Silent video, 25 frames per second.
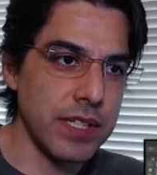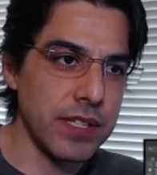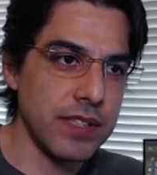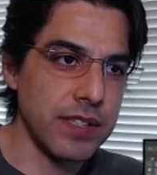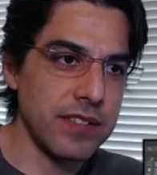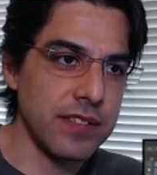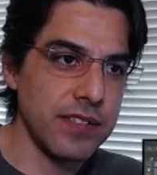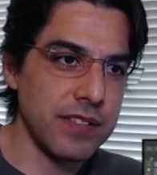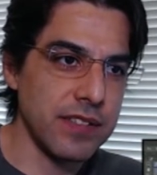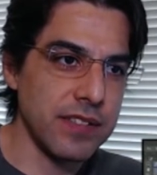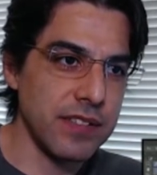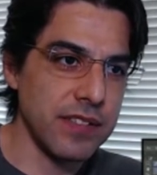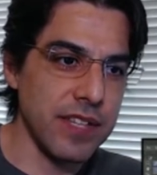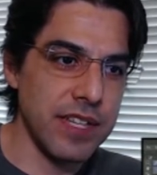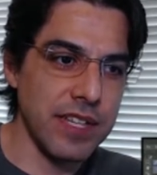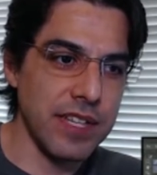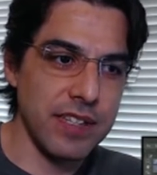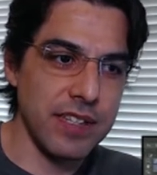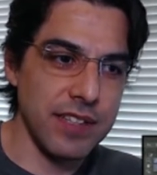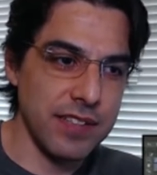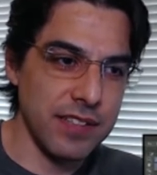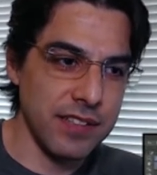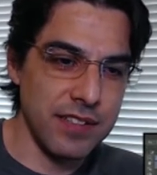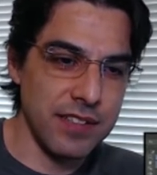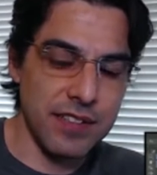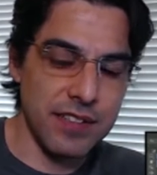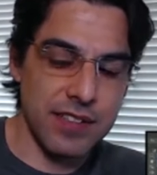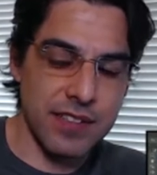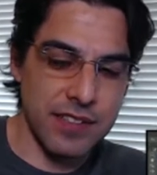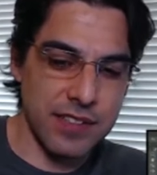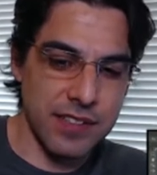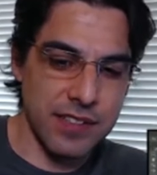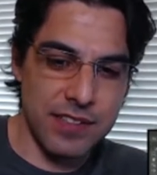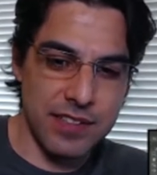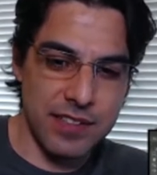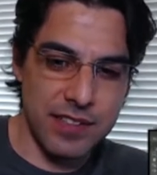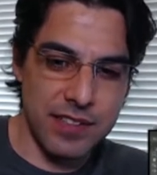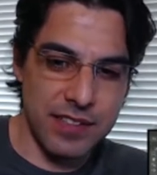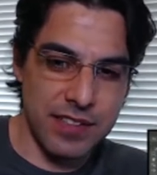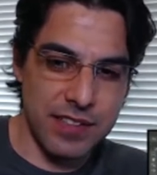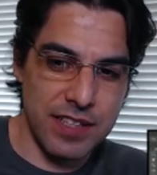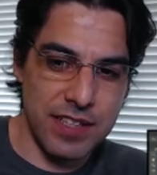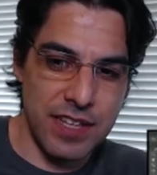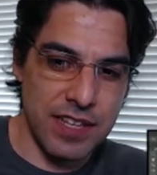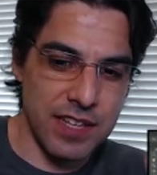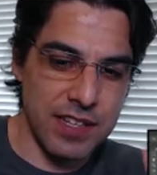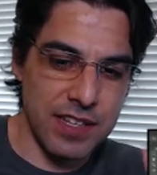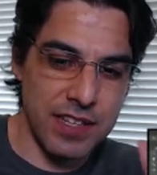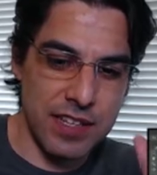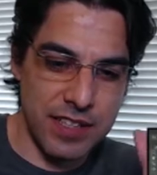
It's like it, it